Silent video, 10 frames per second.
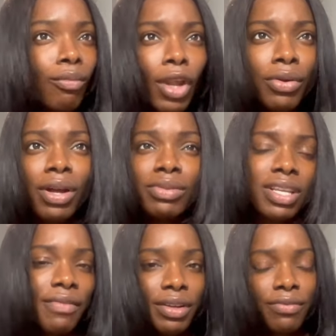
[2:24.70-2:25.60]
you know, just
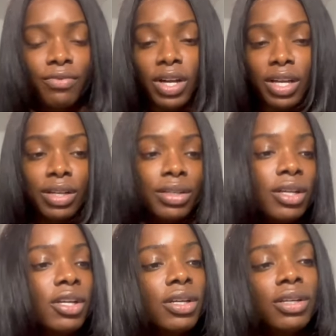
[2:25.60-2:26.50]
having a fun
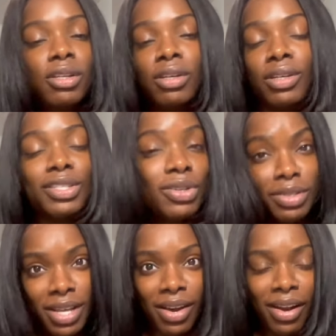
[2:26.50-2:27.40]
adult
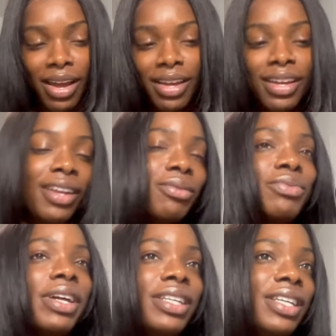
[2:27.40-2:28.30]
Saturday. And it was
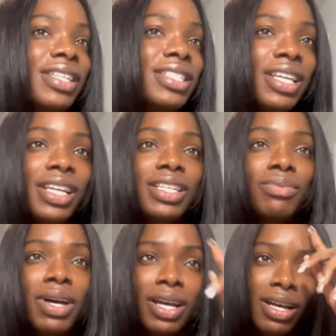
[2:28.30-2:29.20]
raining in the city. That's
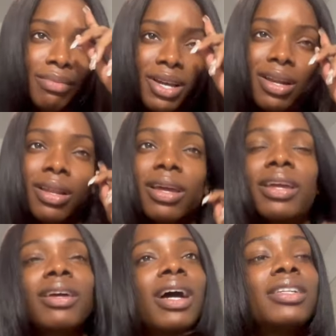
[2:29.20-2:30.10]
why I'm kind of
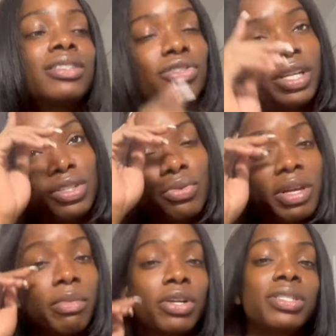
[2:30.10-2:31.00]
like, I just drank two
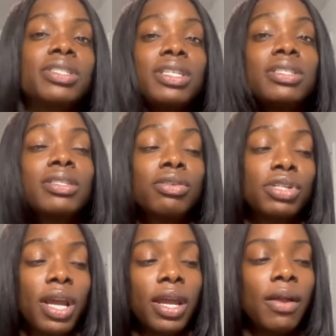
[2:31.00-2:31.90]
emergencies, no
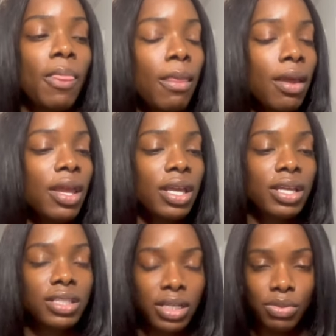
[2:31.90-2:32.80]
shade,
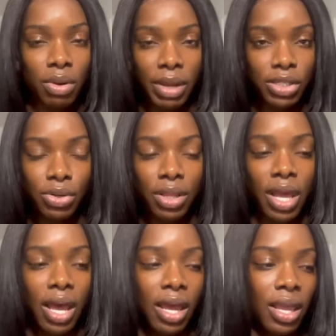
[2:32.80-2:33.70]
because I just want to make sure that
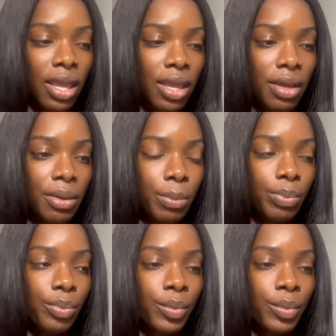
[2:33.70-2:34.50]
I am